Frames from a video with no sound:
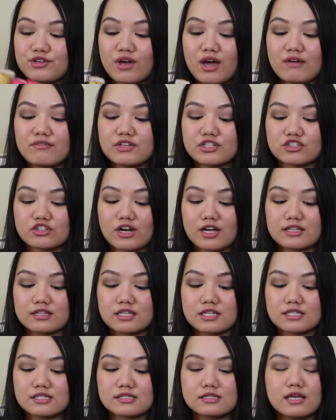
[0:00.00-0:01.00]
you haven't tried
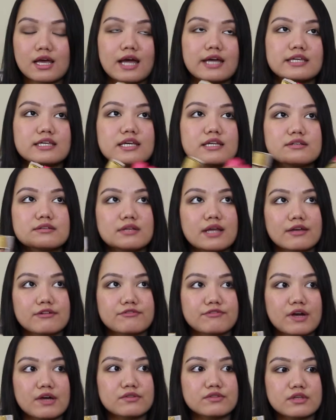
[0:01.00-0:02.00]
these,
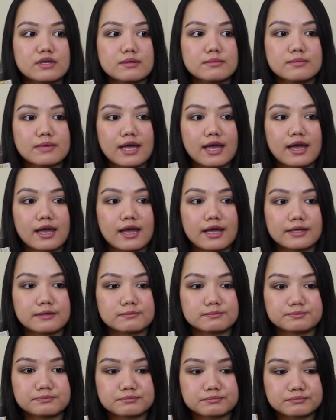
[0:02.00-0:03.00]
I found them at